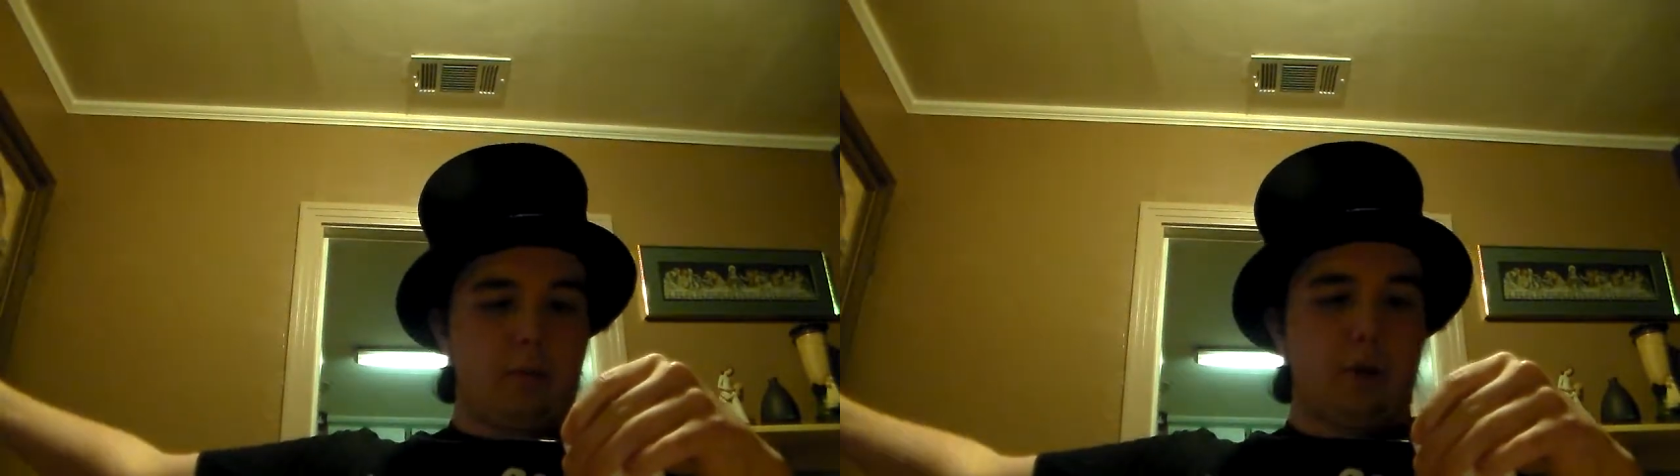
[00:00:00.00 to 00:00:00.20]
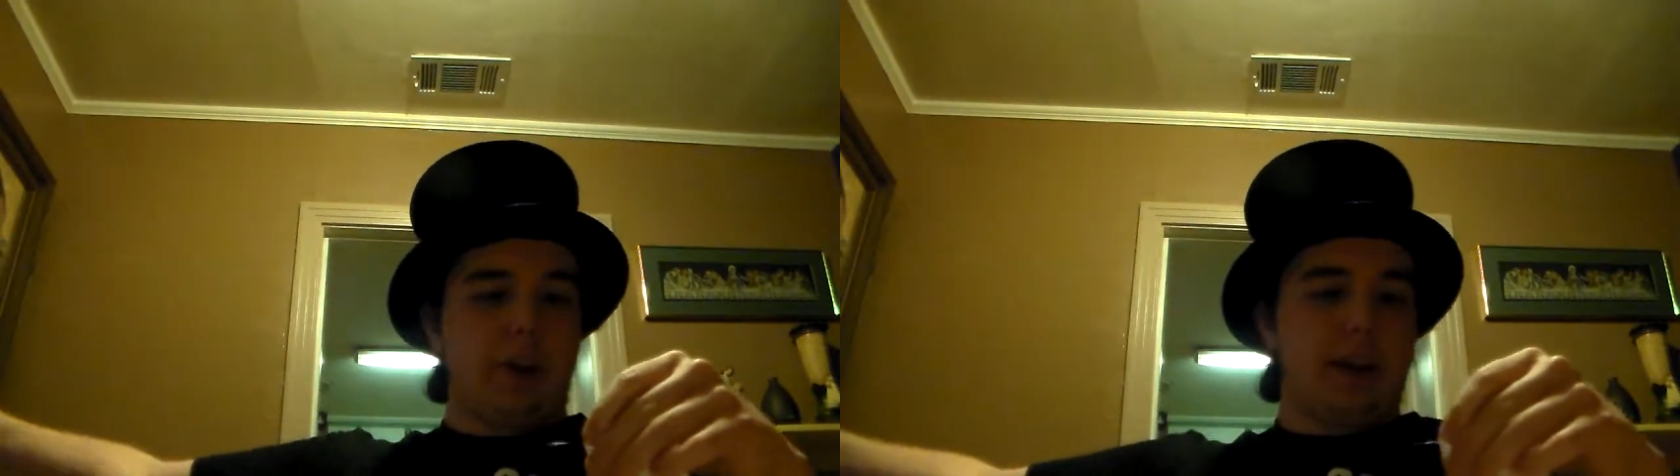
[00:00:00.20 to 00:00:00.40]

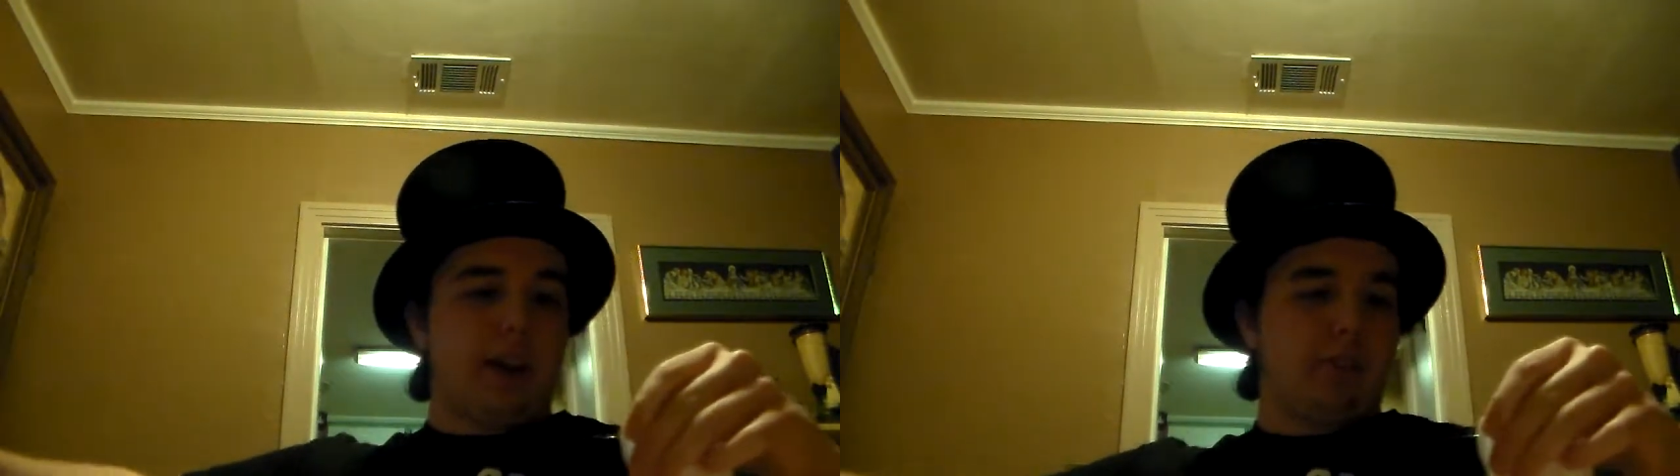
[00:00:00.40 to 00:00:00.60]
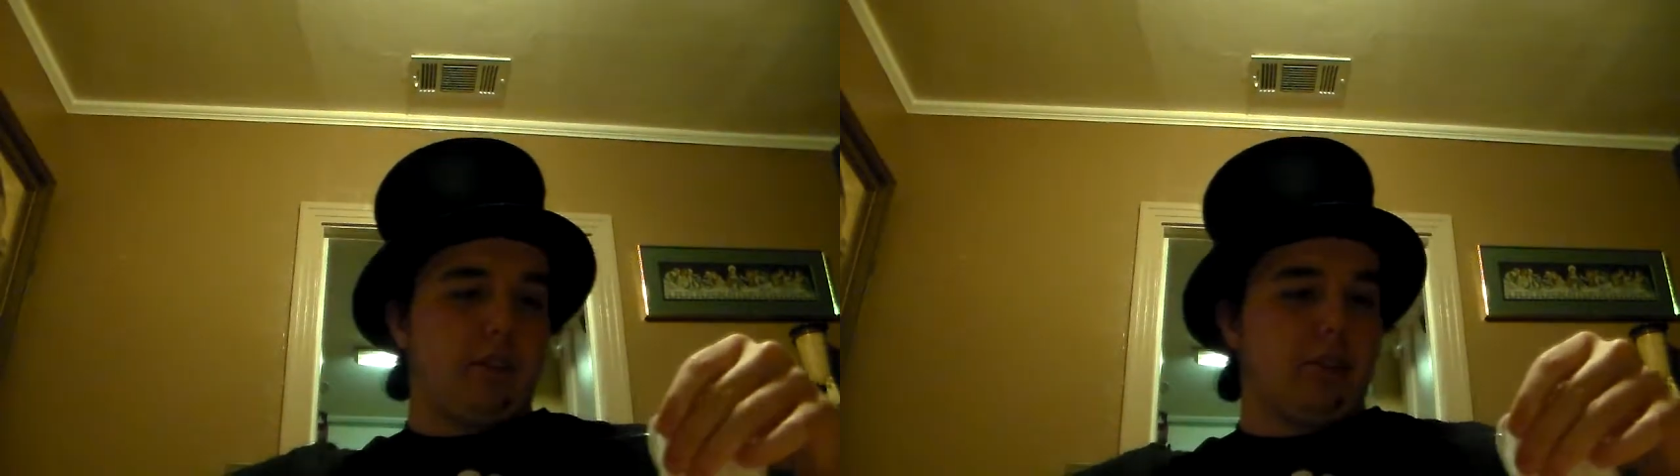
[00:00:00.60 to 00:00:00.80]
Or you can
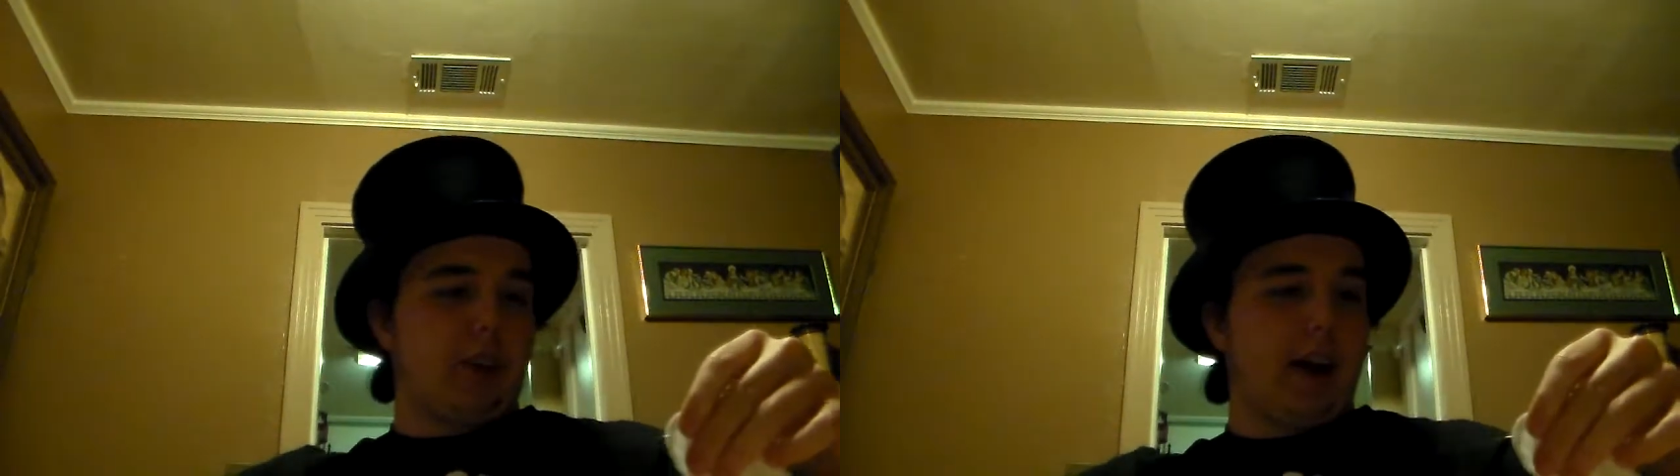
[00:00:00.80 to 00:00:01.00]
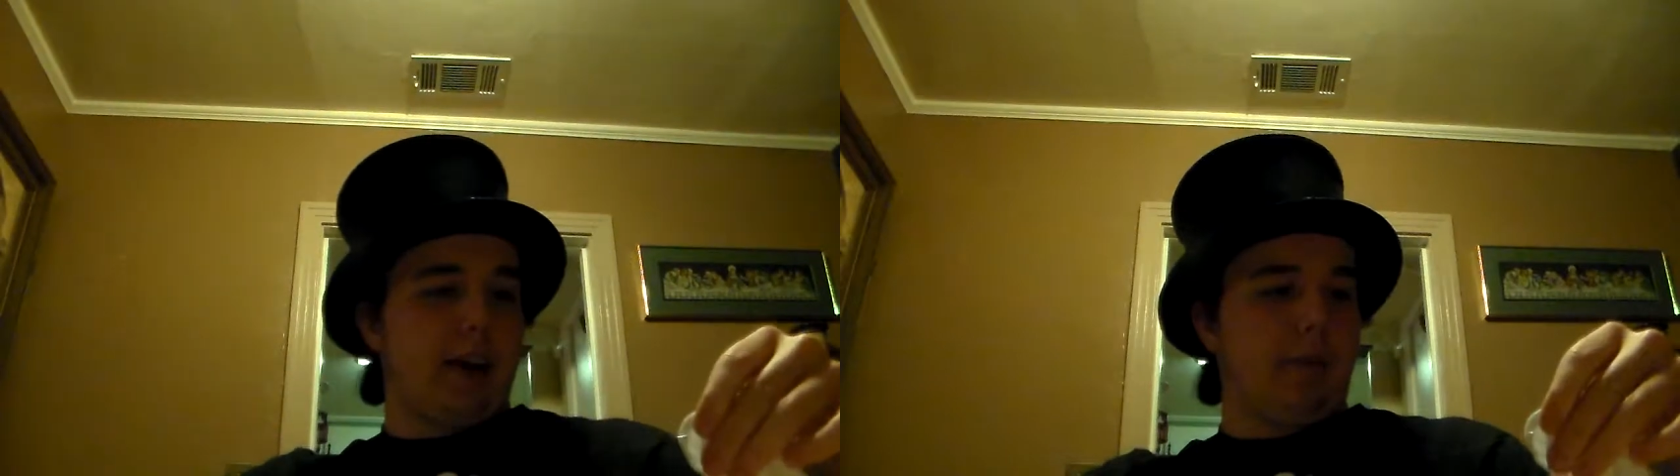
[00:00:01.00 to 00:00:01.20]
actually
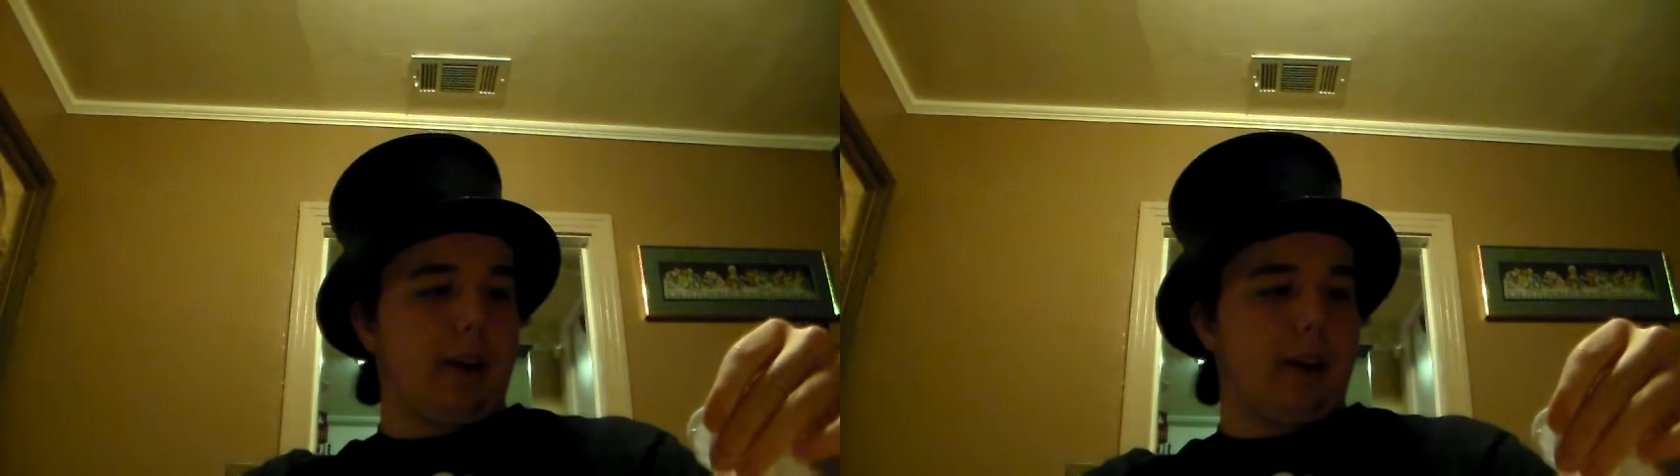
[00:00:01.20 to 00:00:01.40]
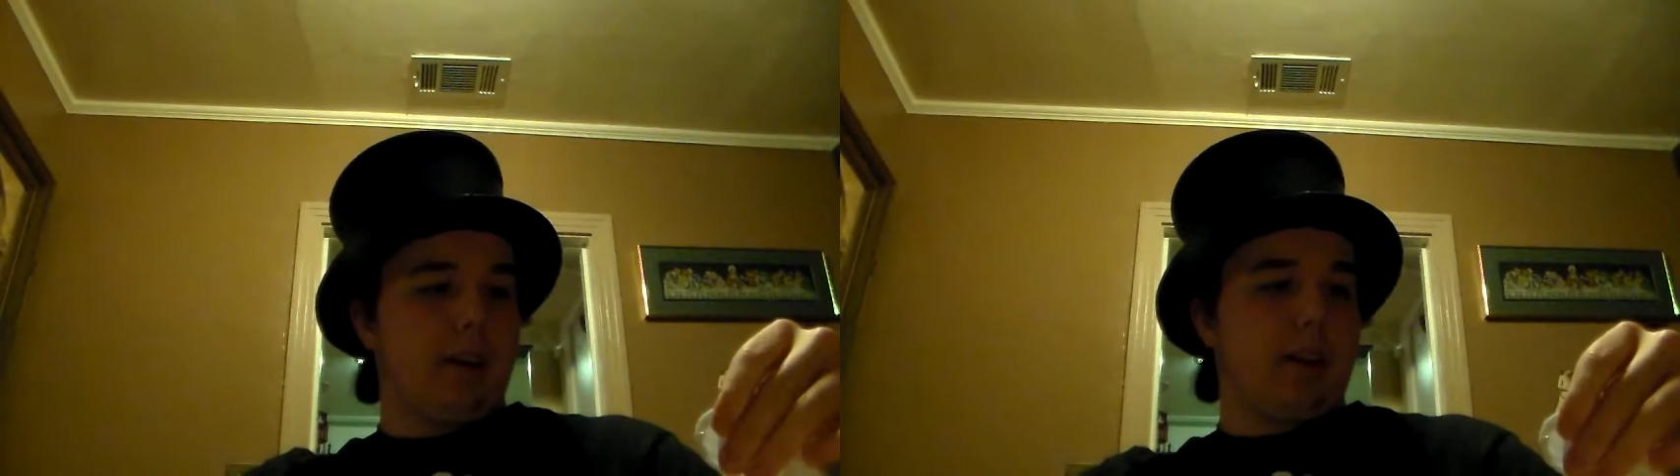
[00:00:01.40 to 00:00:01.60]
just tie it
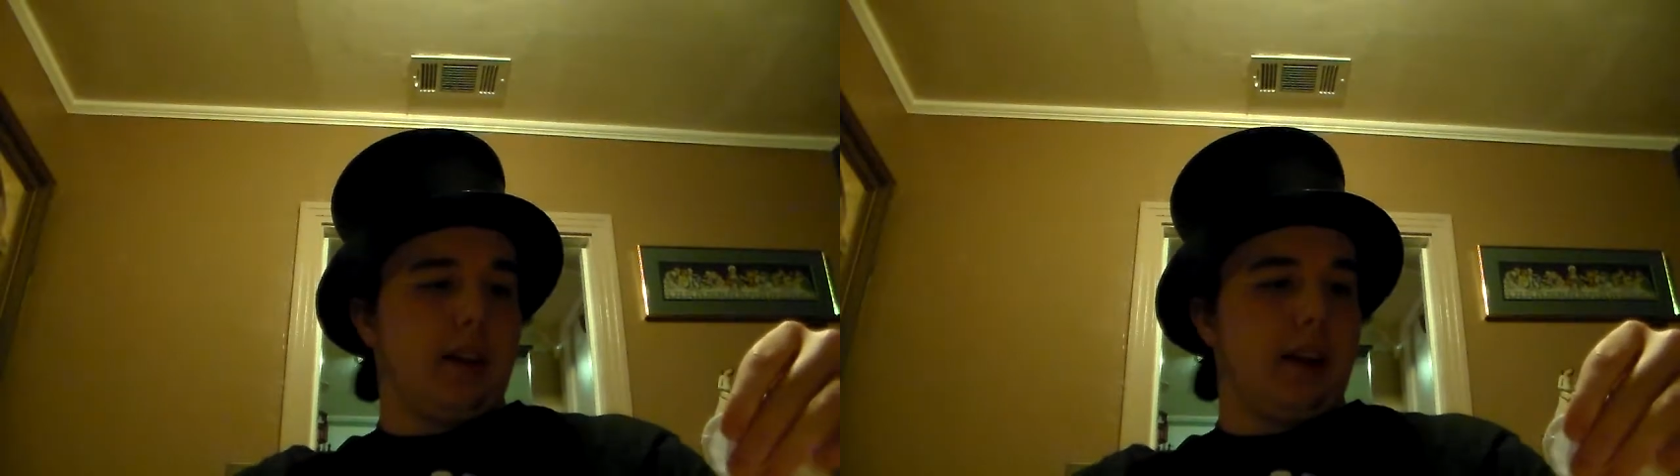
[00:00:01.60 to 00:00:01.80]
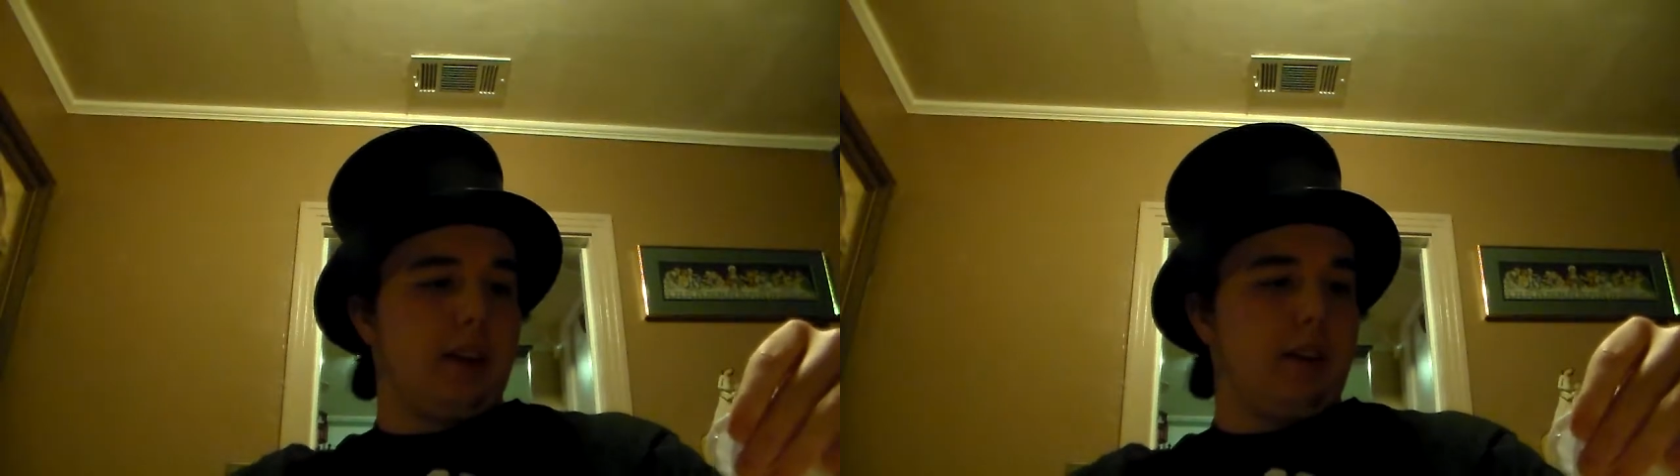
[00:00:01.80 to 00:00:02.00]
right here at
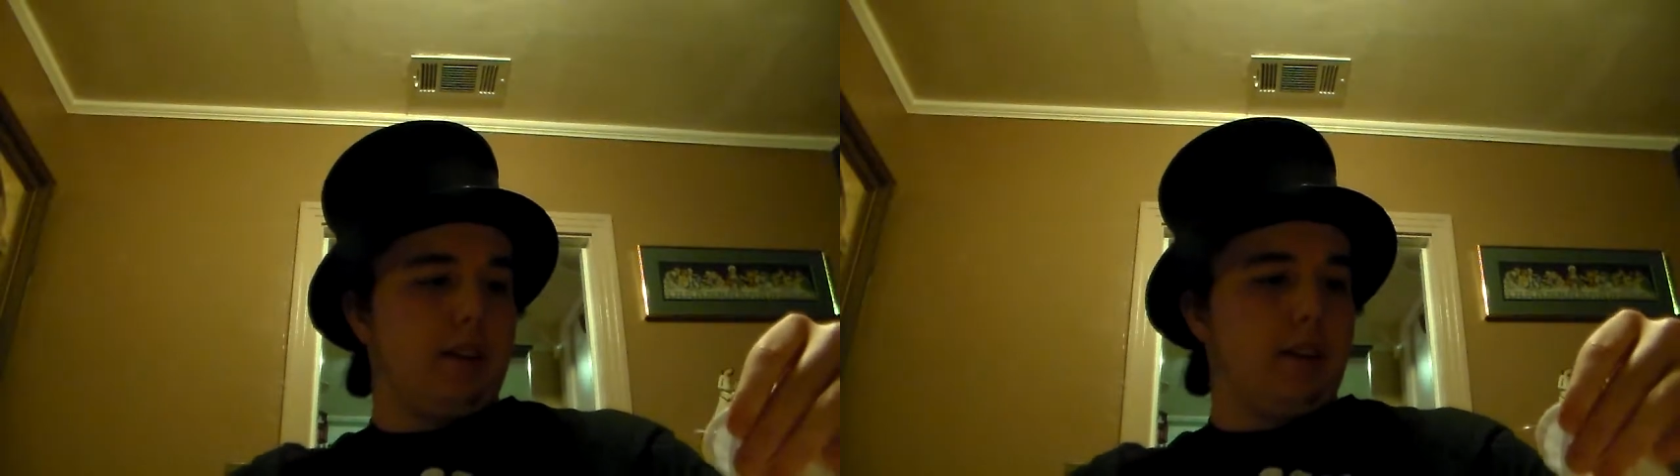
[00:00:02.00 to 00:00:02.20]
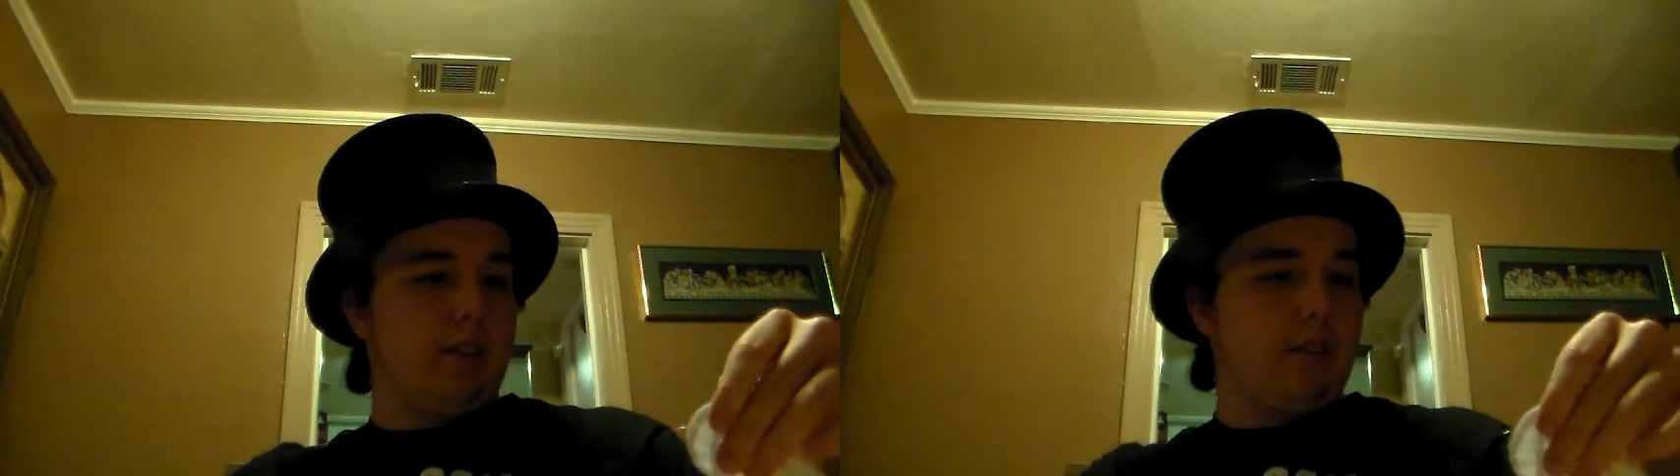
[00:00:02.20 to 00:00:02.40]
the
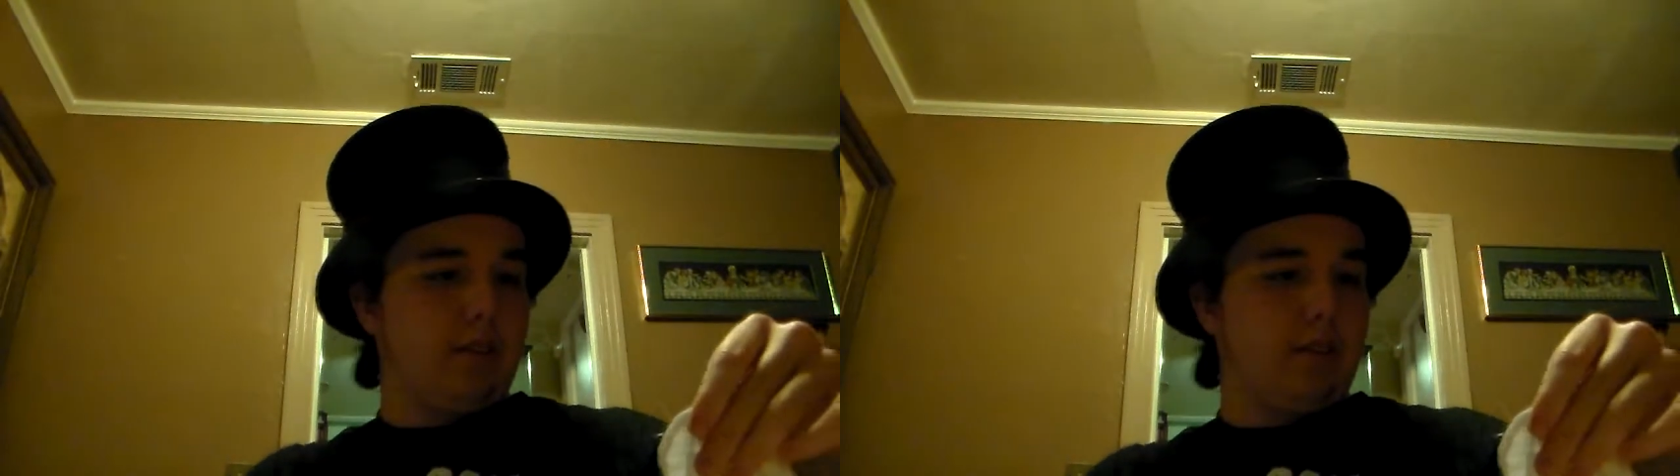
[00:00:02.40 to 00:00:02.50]
end.